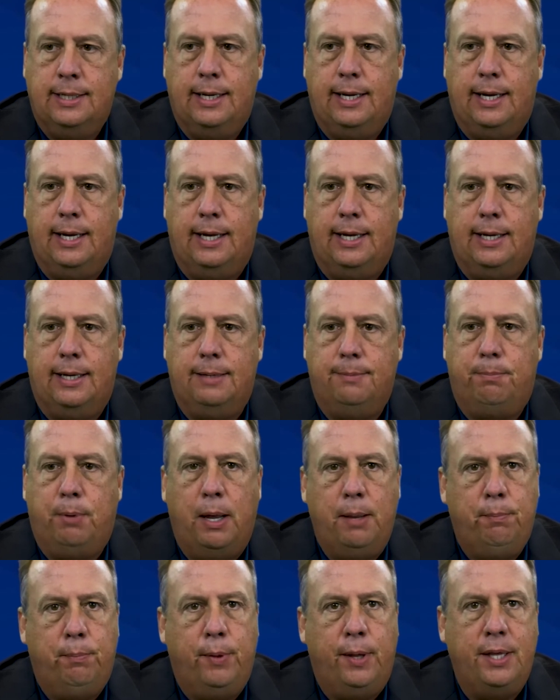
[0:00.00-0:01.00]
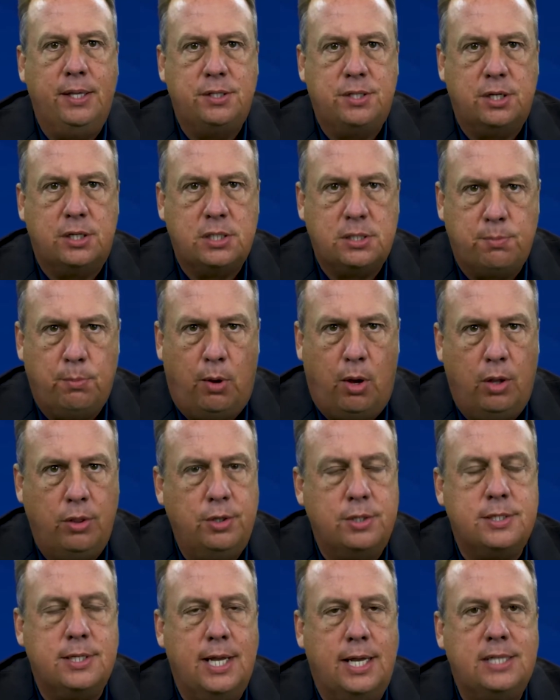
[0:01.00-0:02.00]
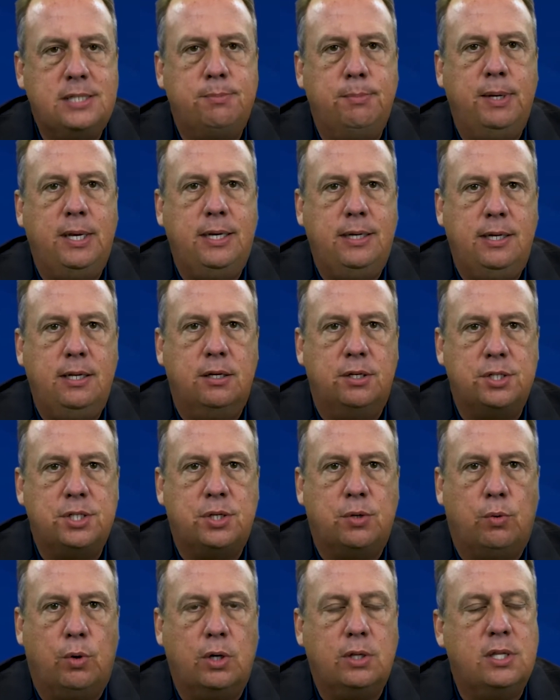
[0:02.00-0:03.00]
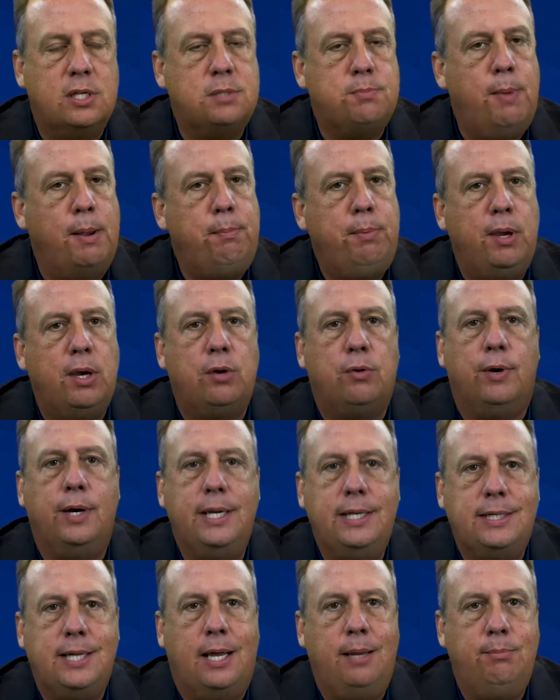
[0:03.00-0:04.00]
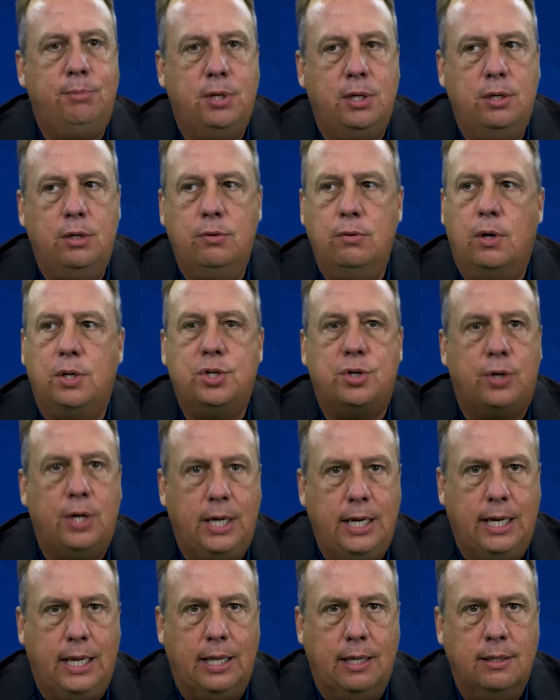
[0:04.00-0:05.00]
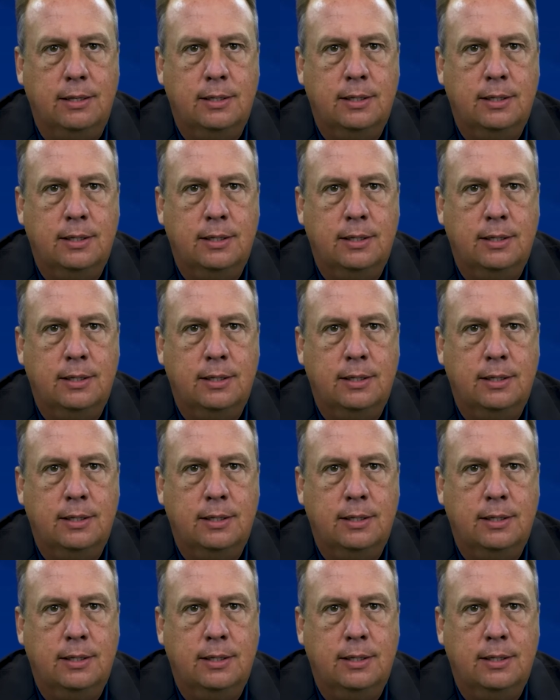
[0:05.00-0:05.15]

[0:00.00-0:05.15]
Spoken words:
Pipelines are small. There's not as many deals to work. This might be a great time to do a training.